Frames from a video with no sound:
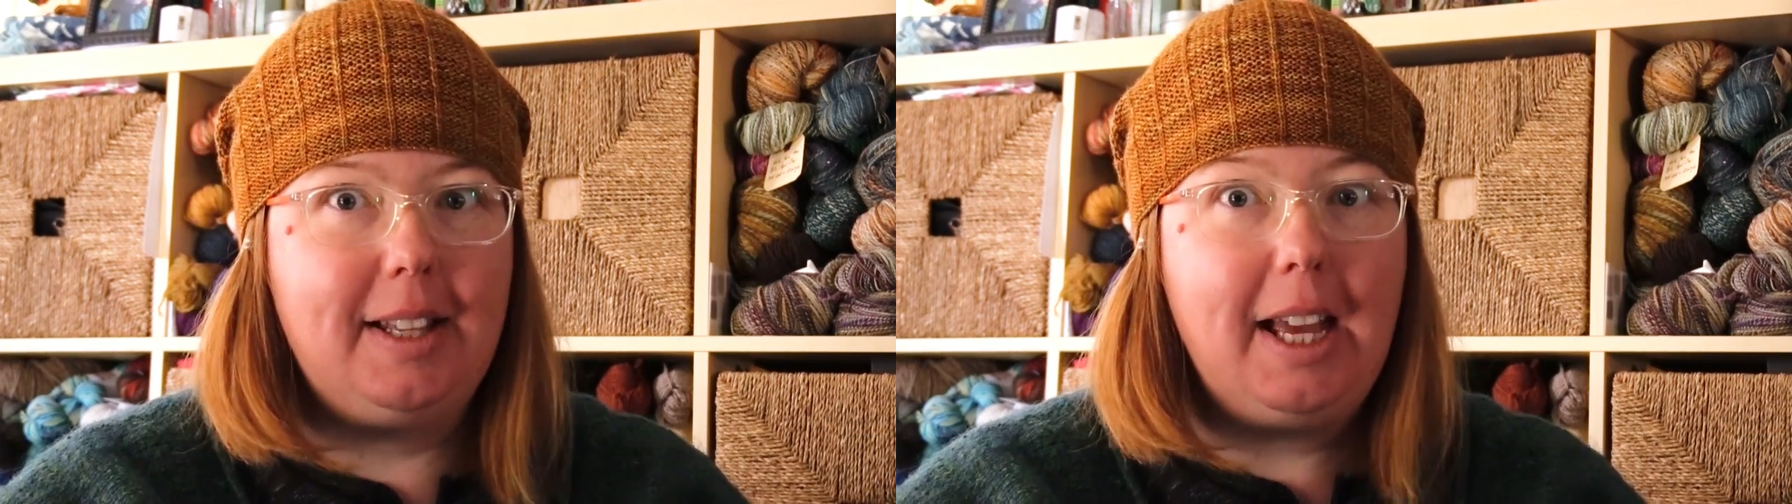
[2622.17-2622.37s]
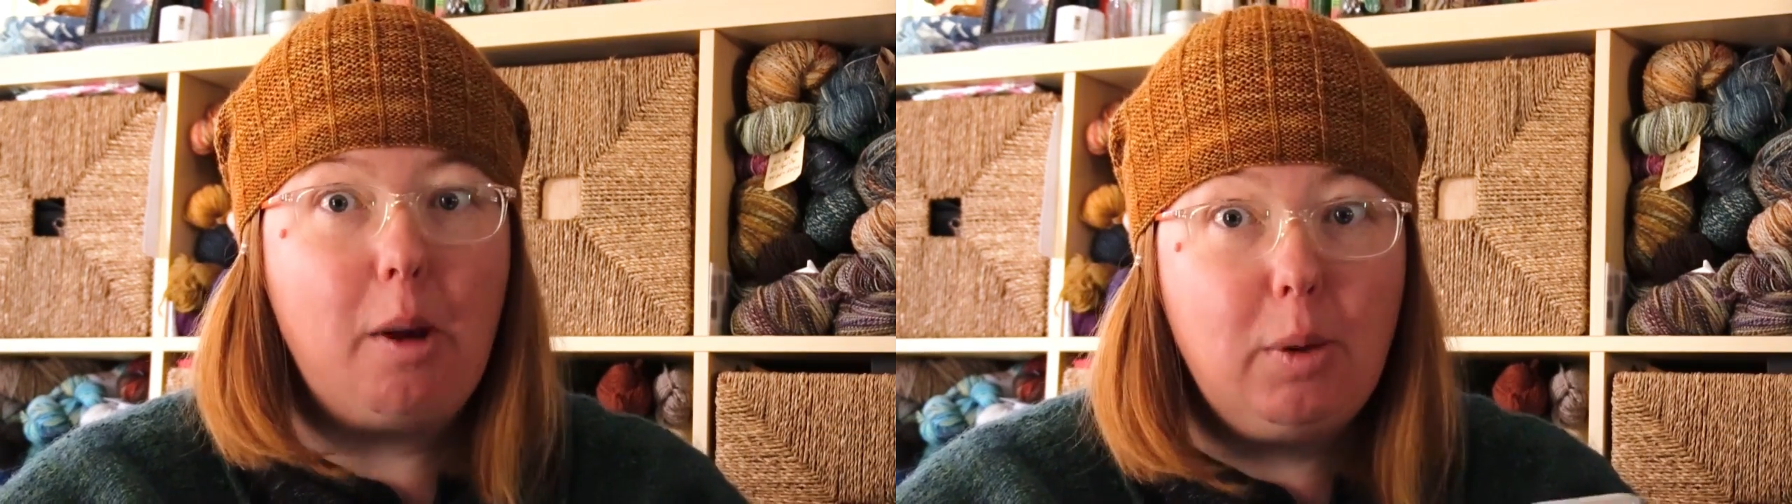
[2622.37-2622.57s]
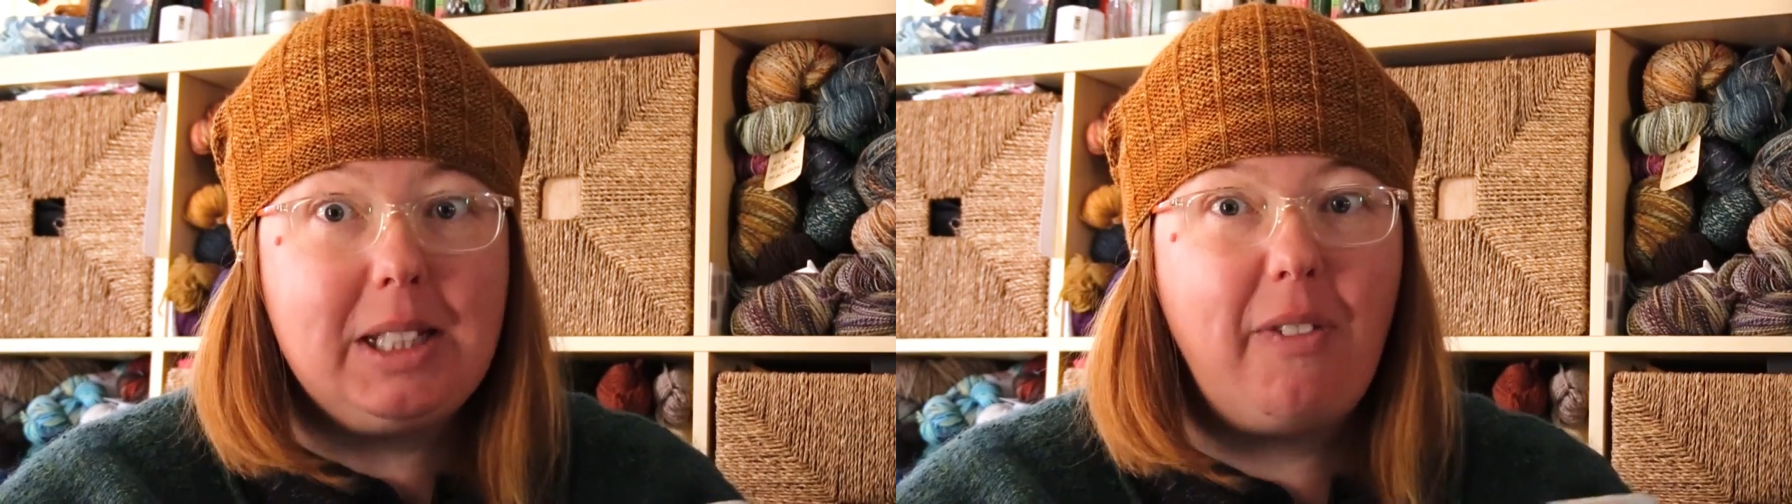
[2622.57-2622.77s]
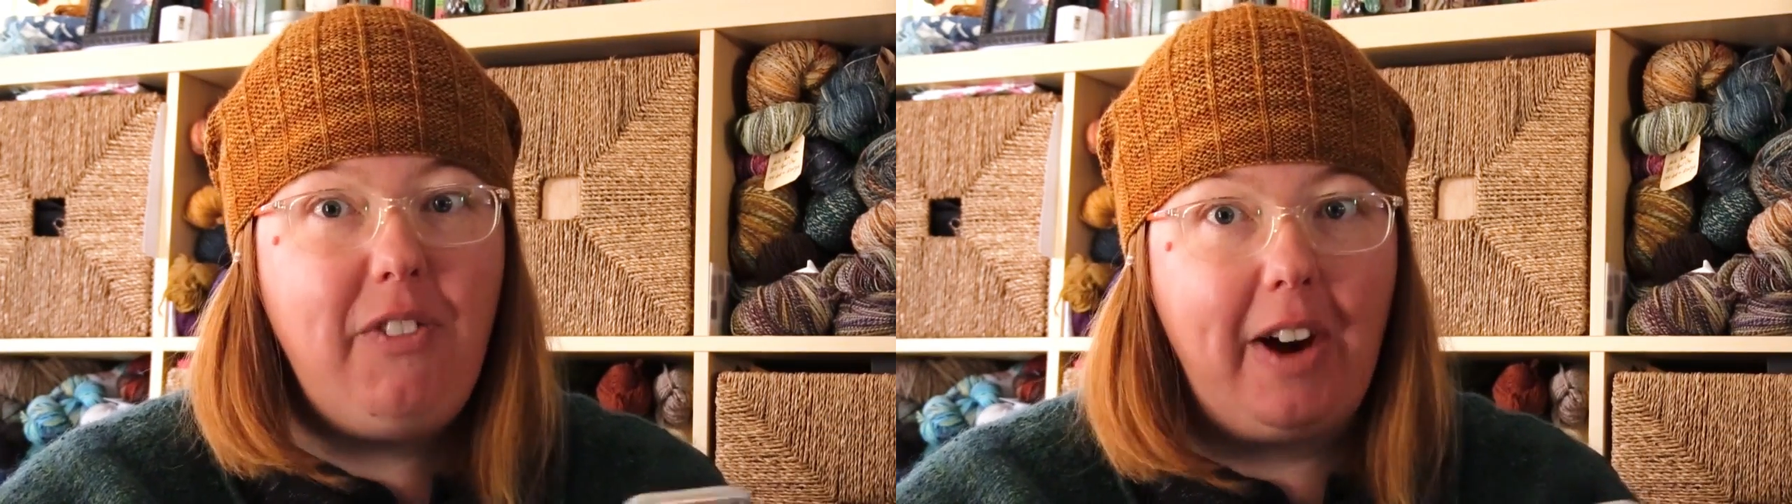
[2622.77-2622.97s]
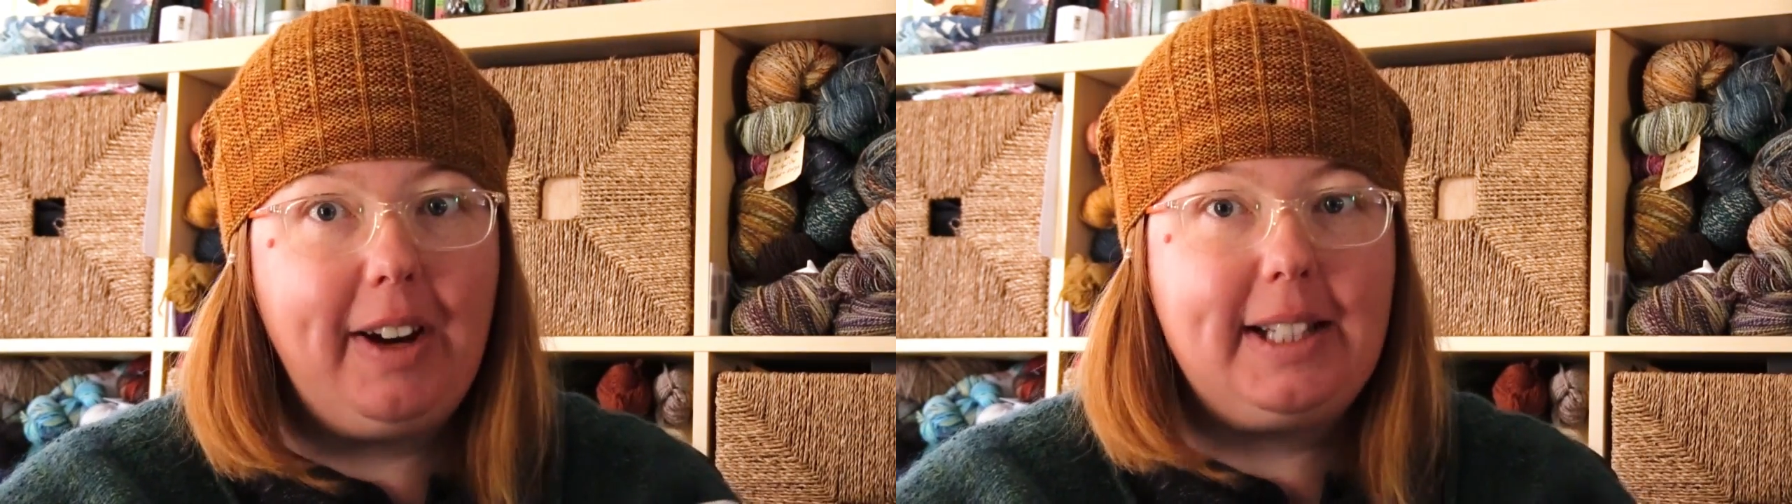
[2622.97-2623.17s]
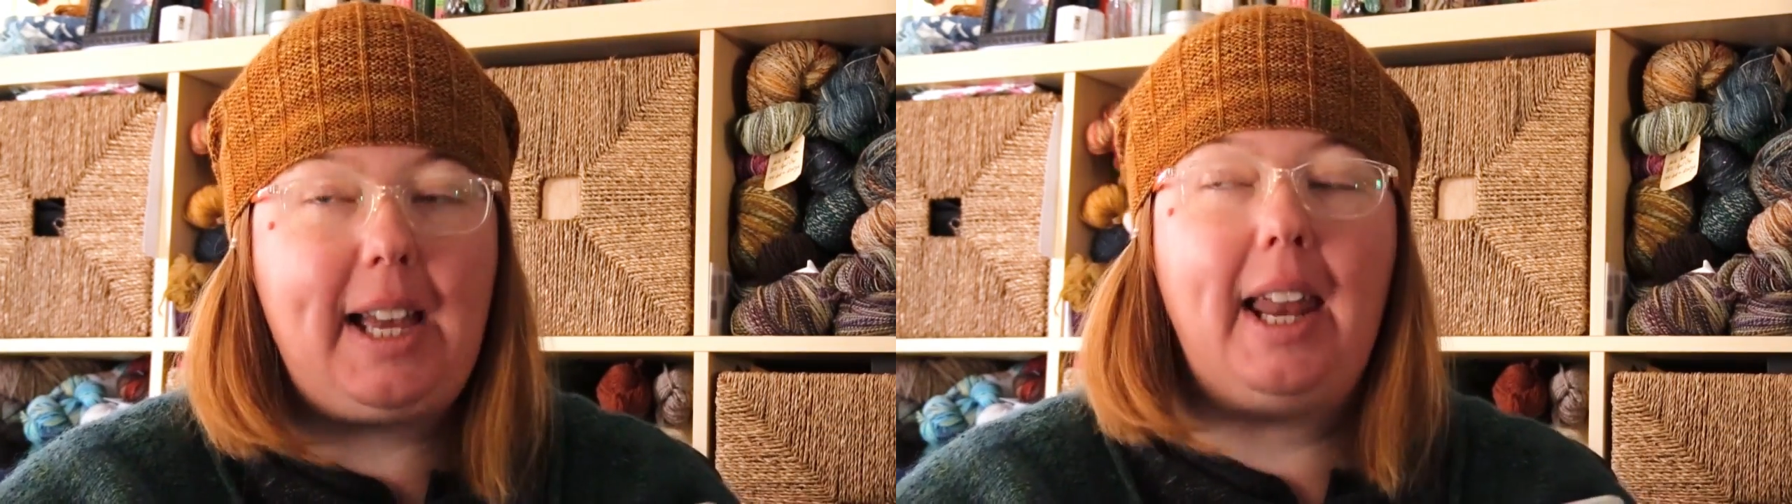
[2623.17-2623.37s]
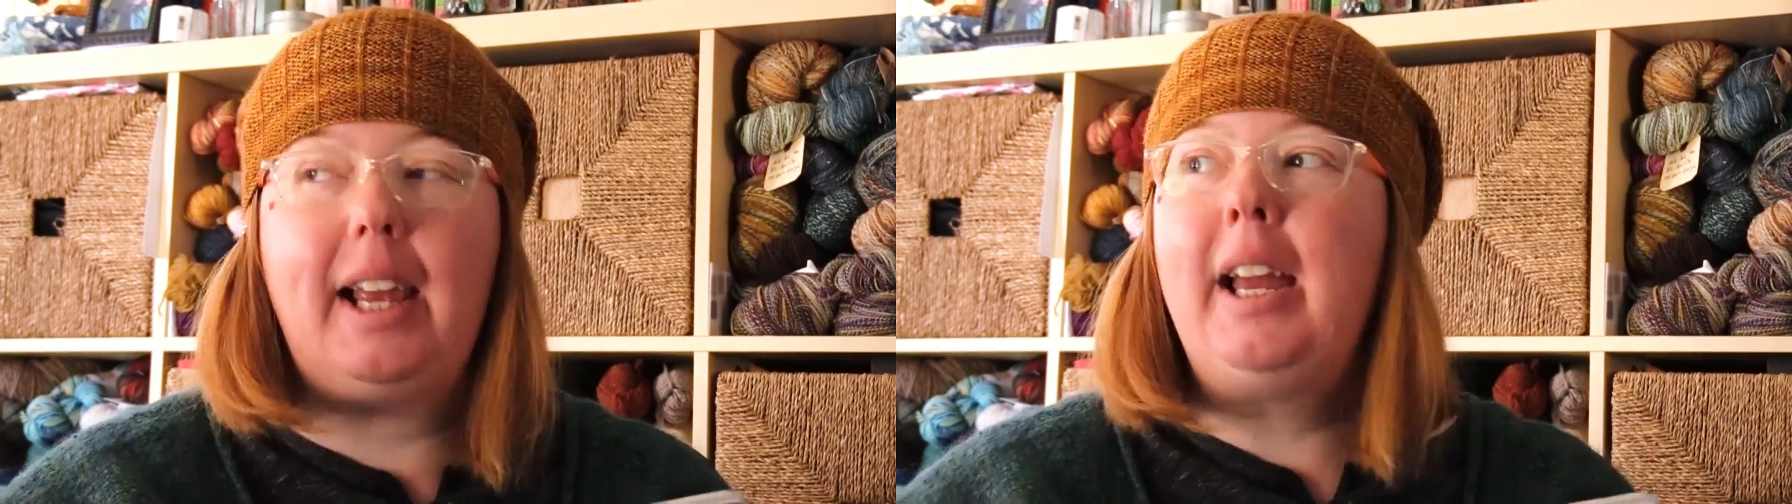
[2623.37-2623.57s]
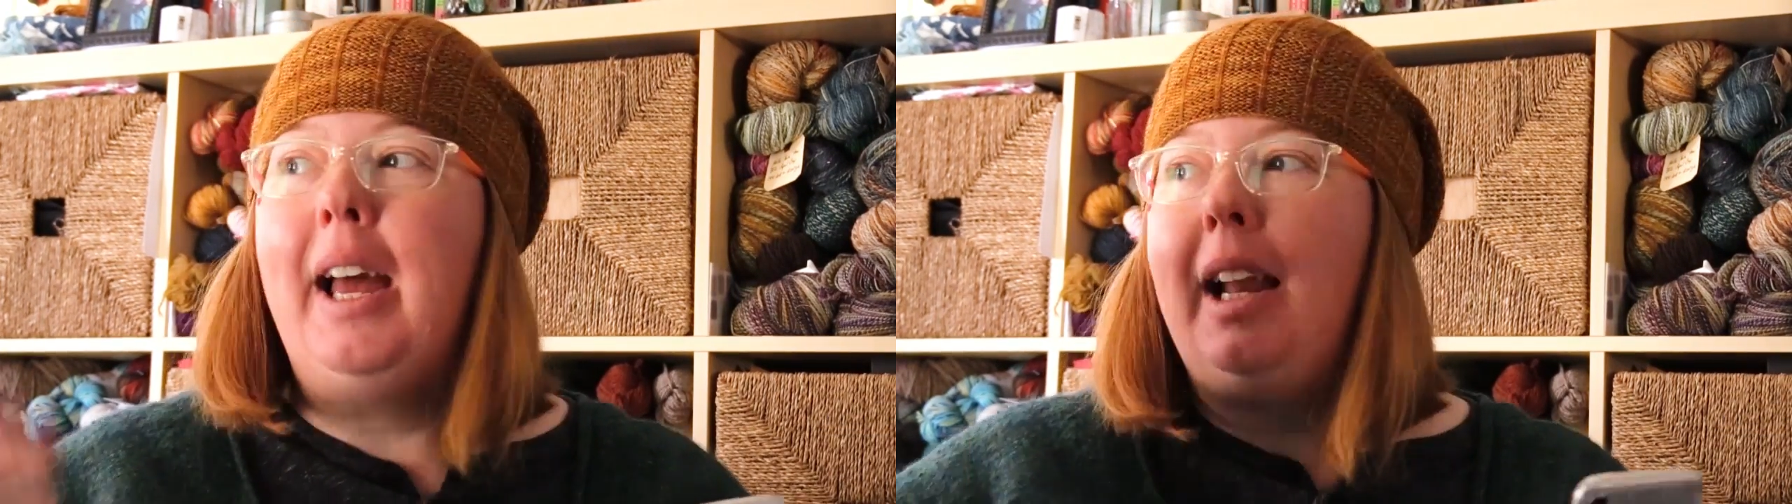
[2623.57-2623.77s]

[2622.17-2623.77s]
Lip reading: It was very exciting.